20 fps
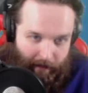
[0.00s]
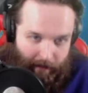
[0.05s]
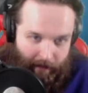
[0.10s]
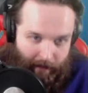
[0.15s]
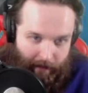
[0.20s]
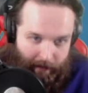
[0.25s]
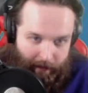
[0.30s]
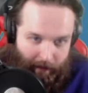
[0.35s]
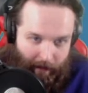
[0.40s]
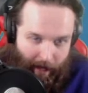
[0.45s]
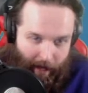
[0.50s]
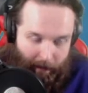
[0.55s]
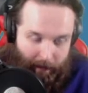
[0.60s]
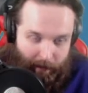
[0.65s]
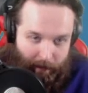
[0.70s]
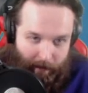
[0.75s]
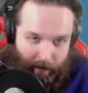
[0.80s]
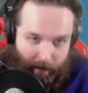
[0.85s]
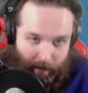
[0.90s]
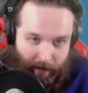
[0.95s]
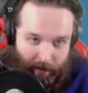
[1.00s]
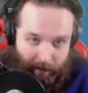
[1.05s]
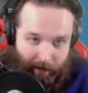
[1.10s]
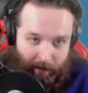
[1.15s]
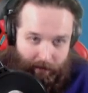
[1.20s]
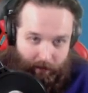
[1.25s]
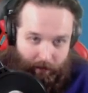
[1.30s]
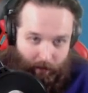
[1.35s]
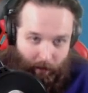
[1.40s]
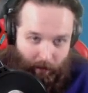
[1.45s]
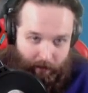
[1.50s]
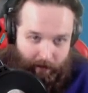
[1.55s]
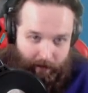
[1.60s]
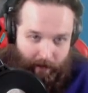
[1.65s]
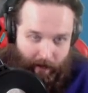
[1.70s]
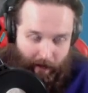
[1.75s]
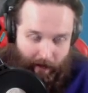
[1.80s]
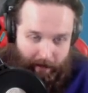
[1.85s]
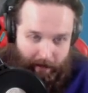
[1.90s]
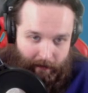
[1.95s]
That's what happens when you mess with the trolls,
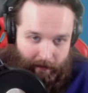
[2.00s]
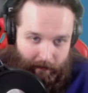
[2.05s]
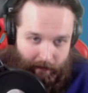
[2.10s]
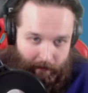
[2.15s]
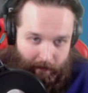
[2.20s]
guys.